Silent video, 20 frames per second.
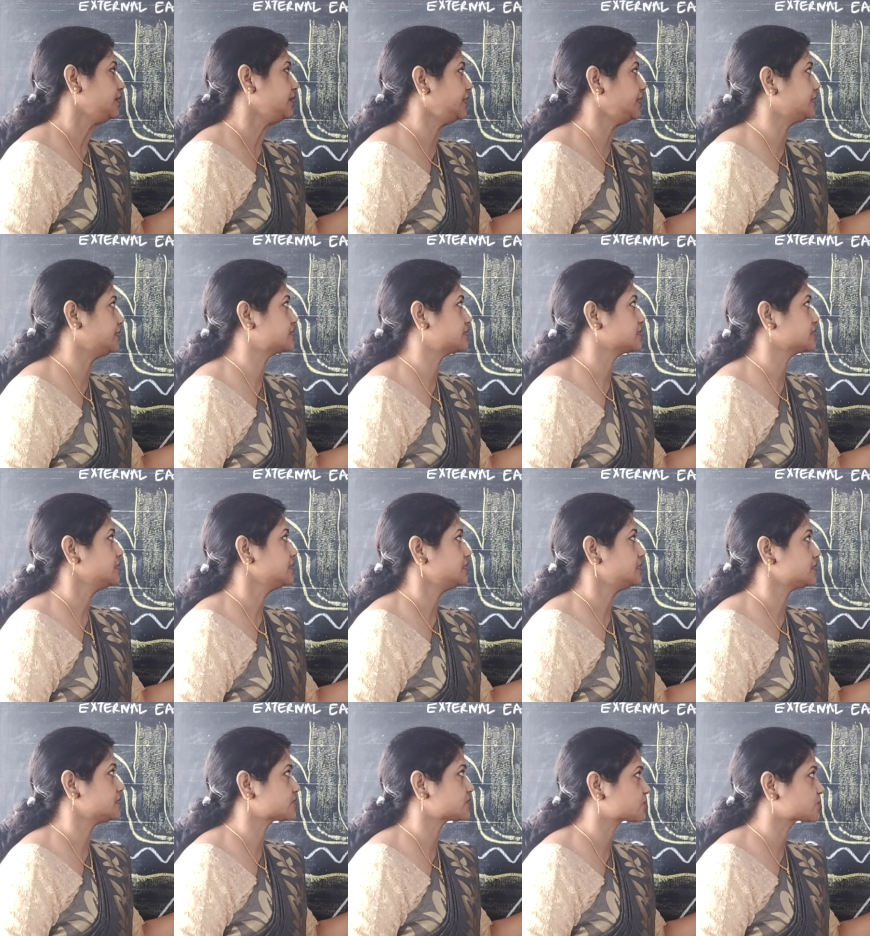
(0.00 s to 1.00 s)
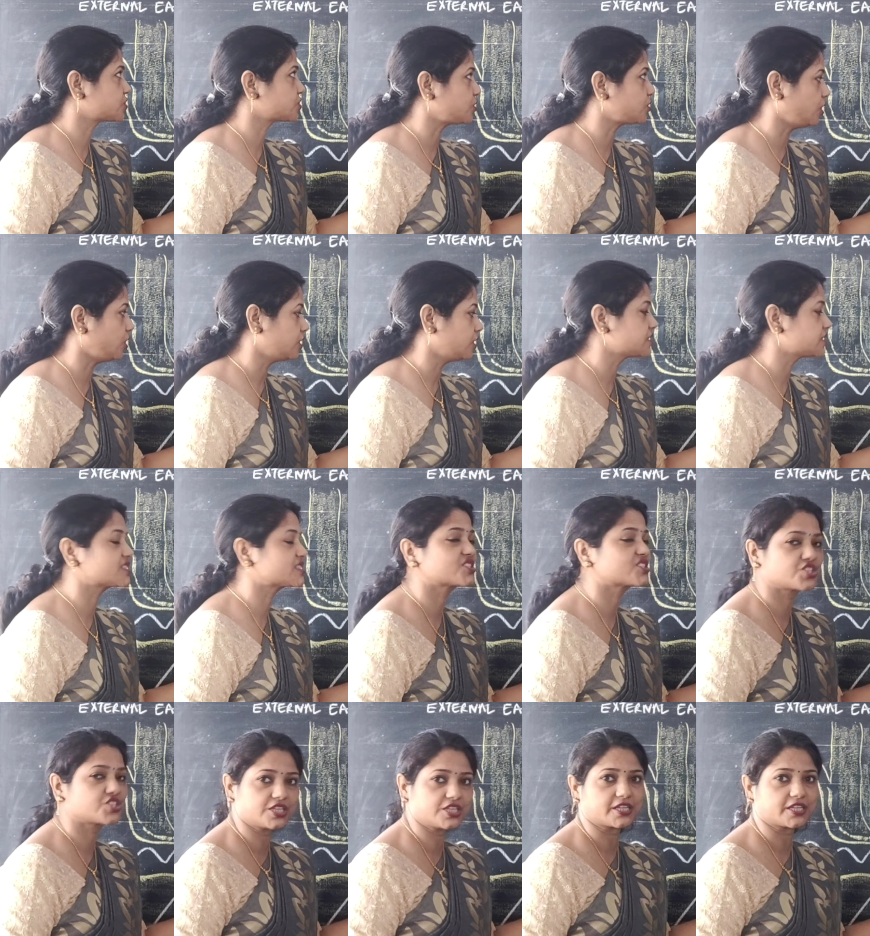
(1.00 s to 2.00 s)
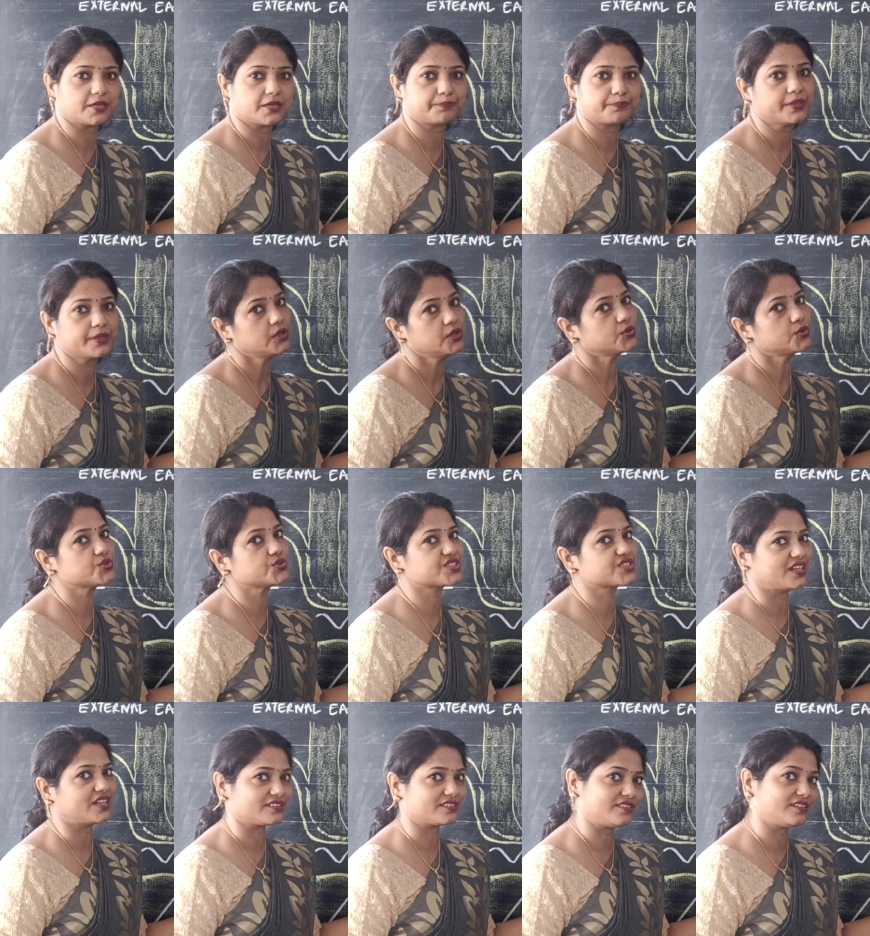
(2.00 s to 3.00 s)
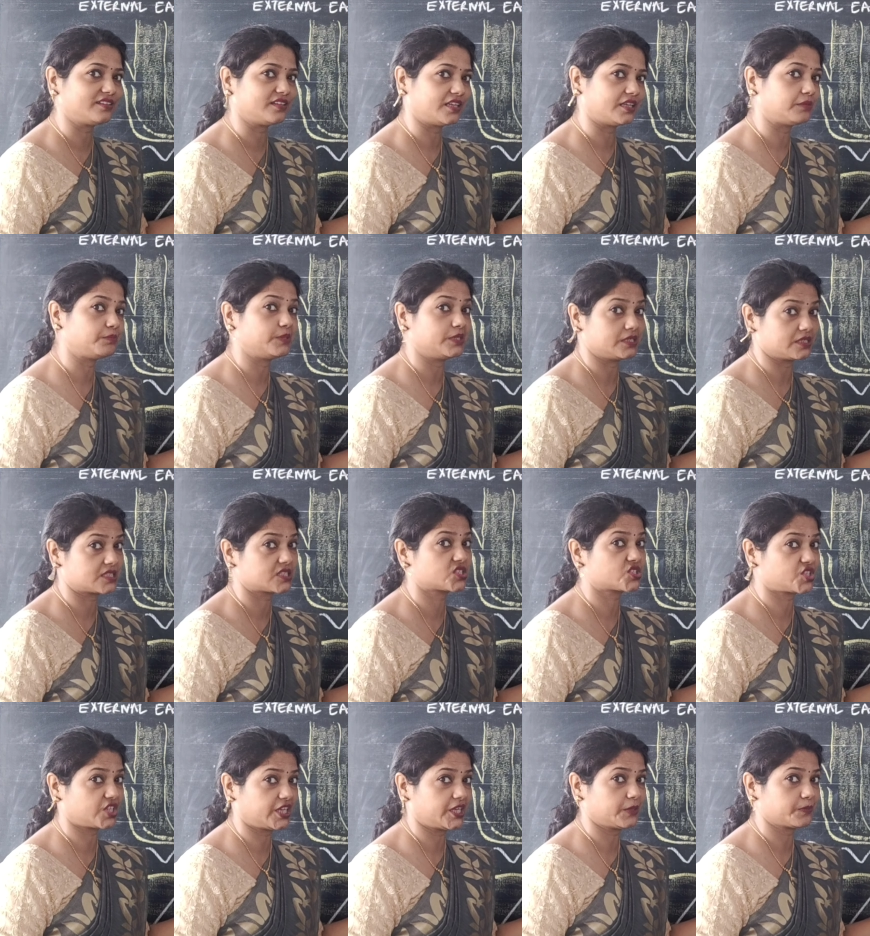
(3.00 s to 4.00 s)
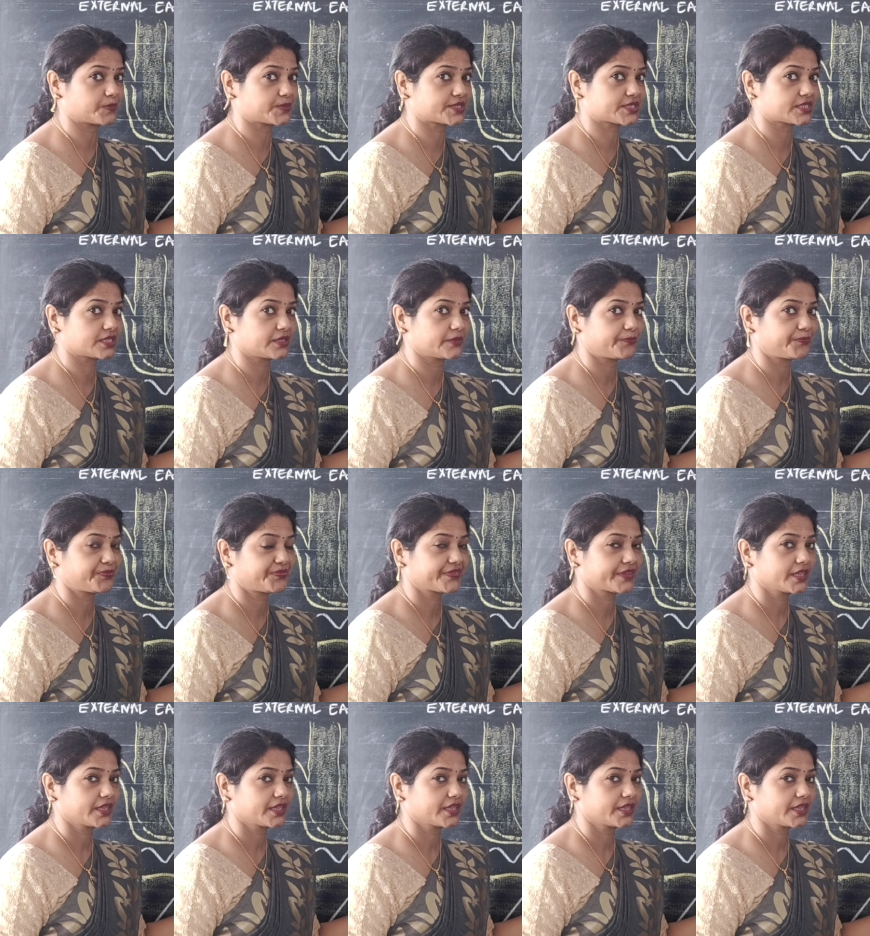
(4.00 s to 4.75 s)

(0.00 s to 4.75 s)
it is called stirrup, whose other name is stapes.